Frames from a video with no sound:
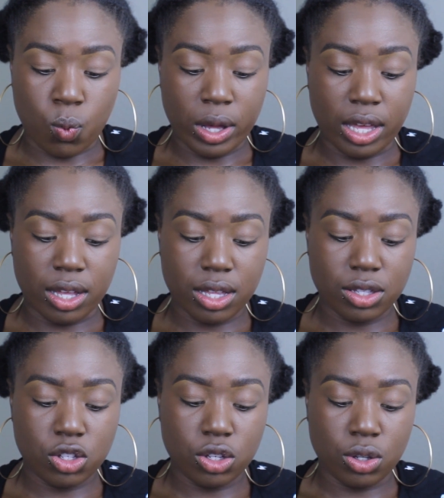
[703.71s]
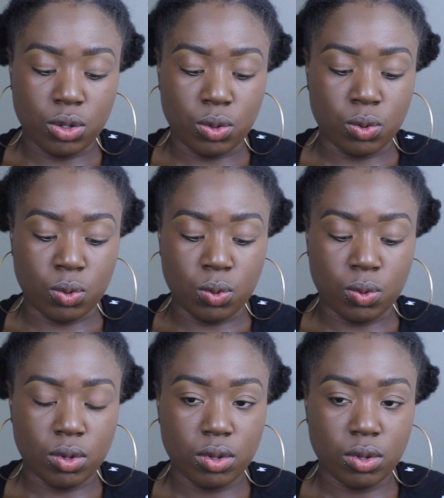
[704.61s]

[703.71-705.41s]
went to